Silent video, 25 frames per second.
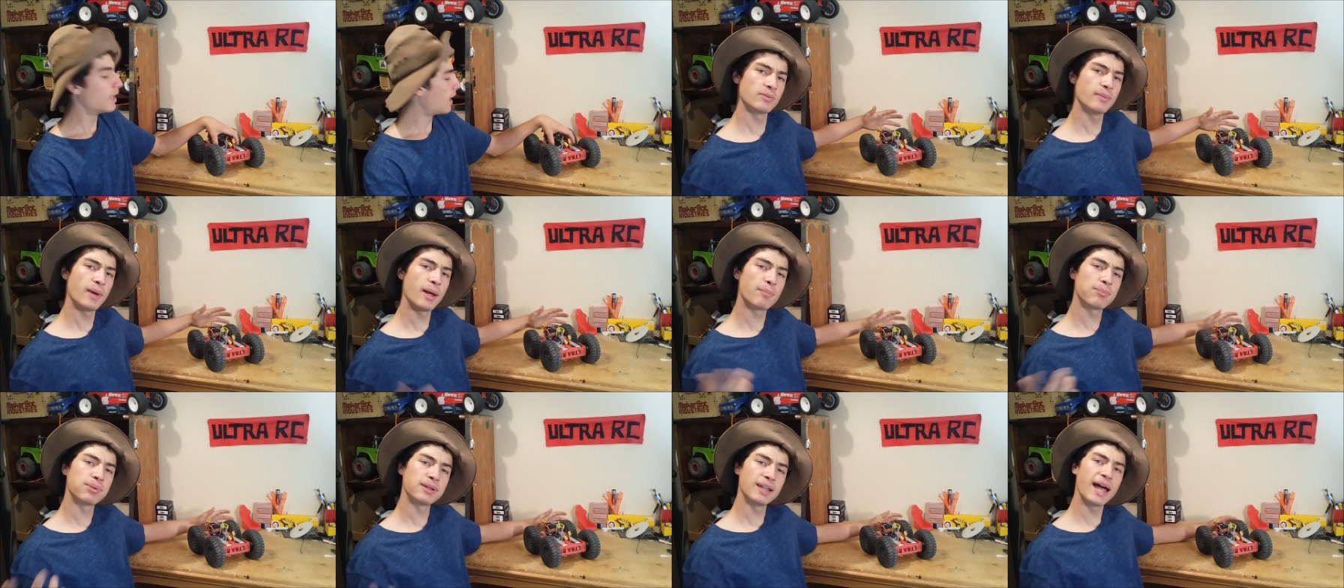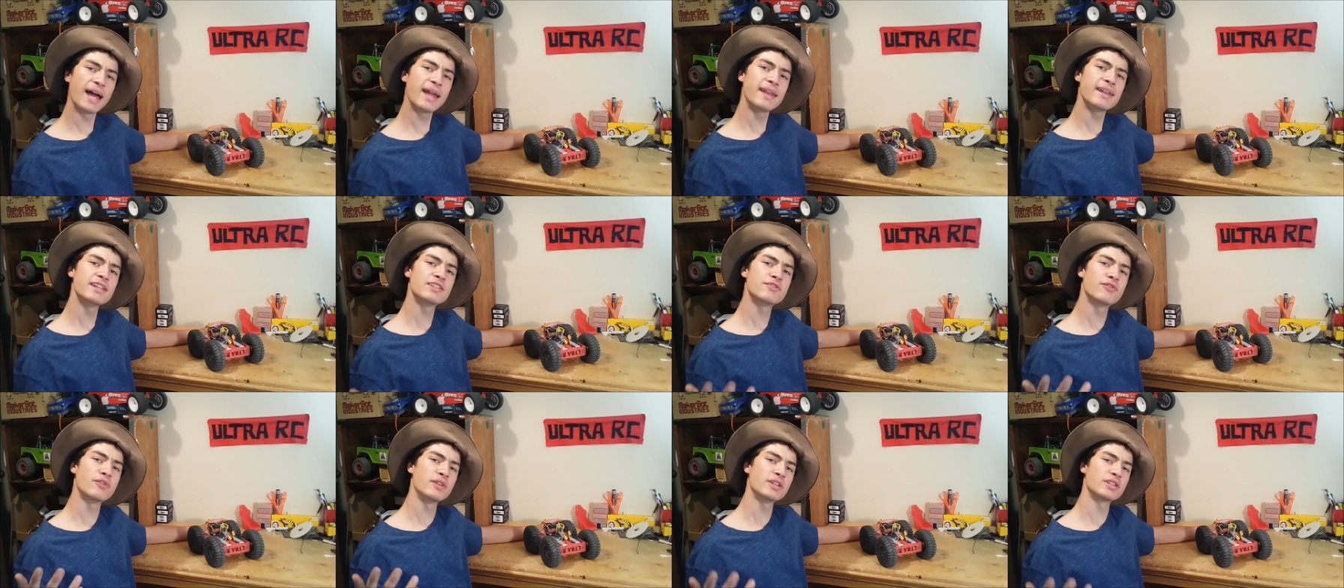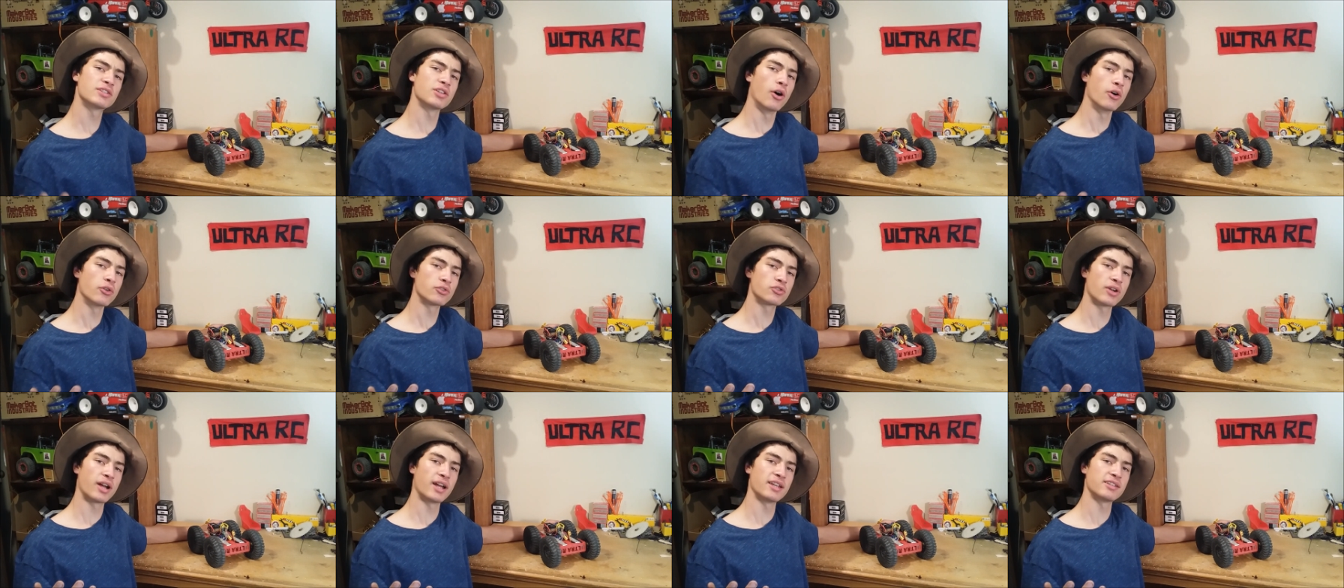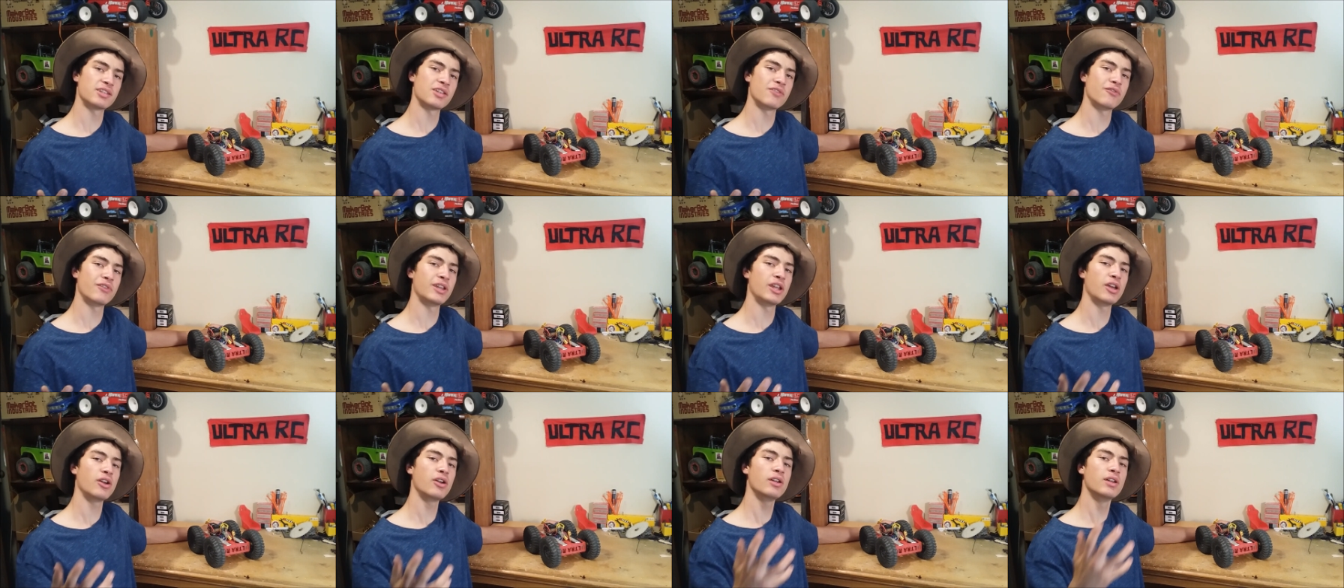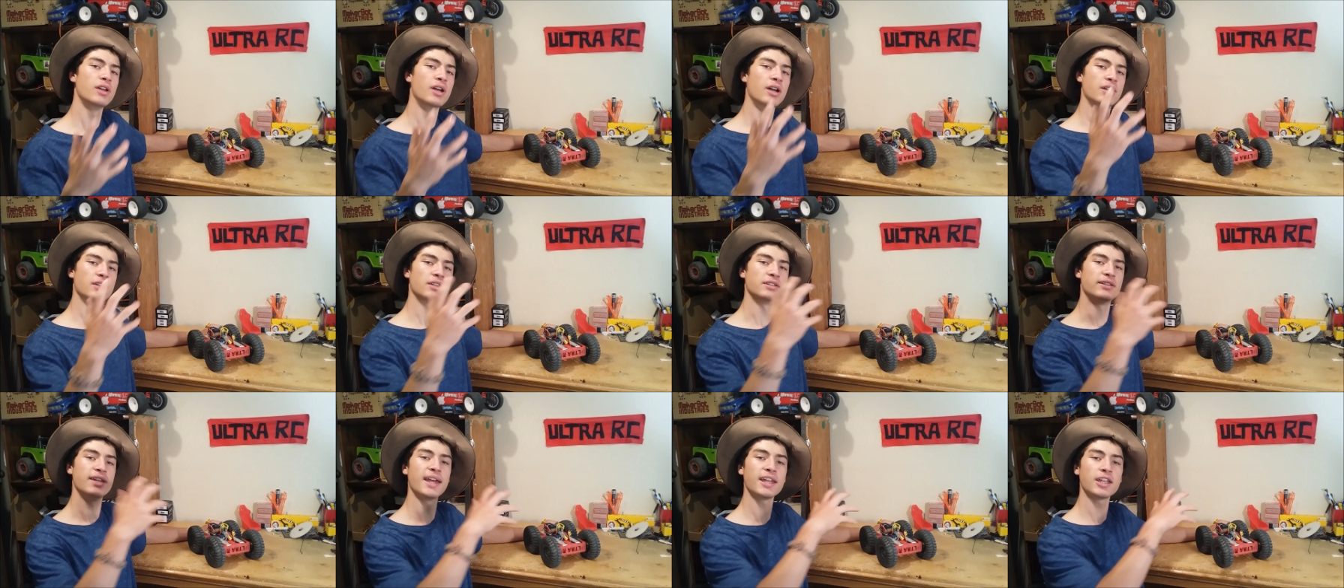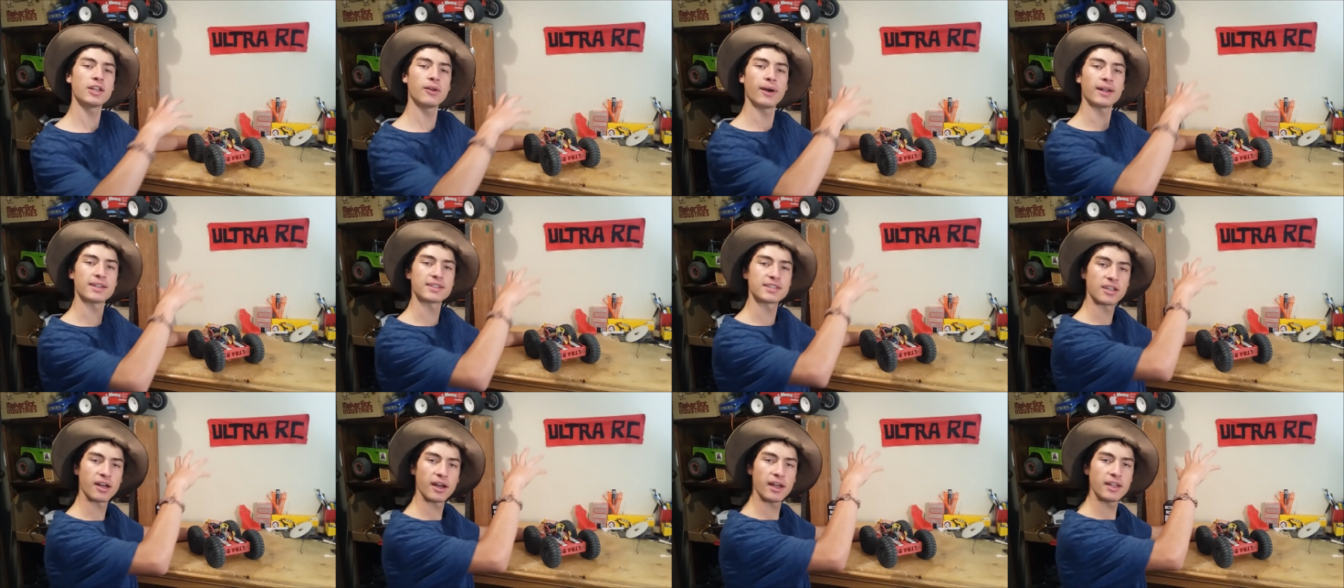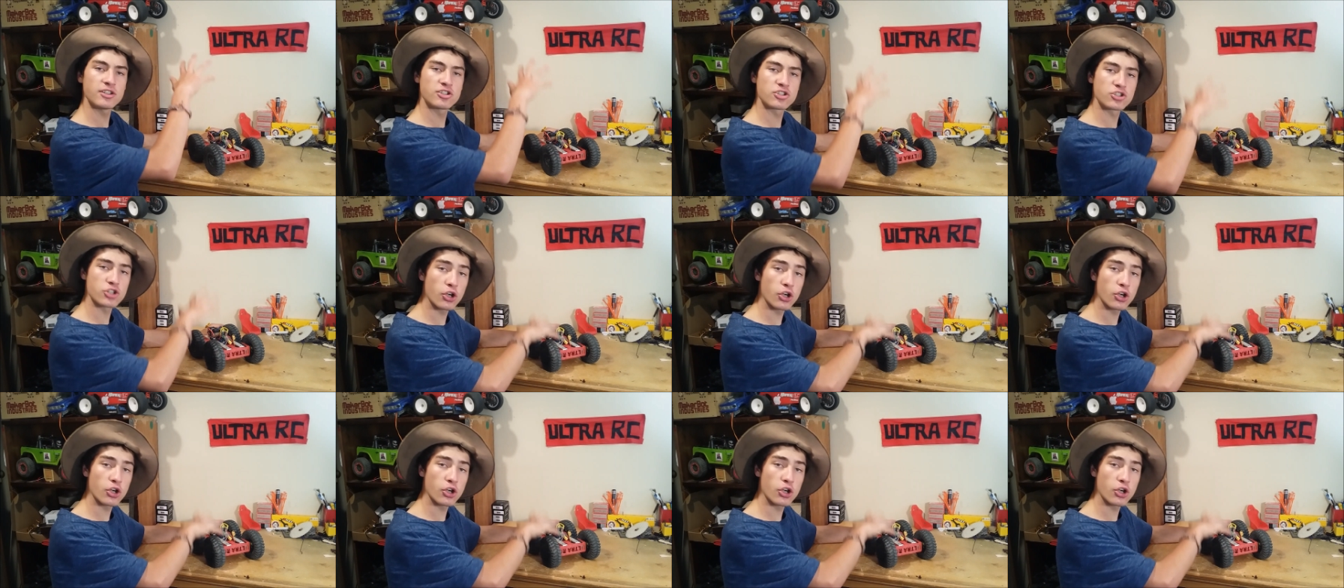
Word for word: So my plan is for this Ultra RC video to take you outside,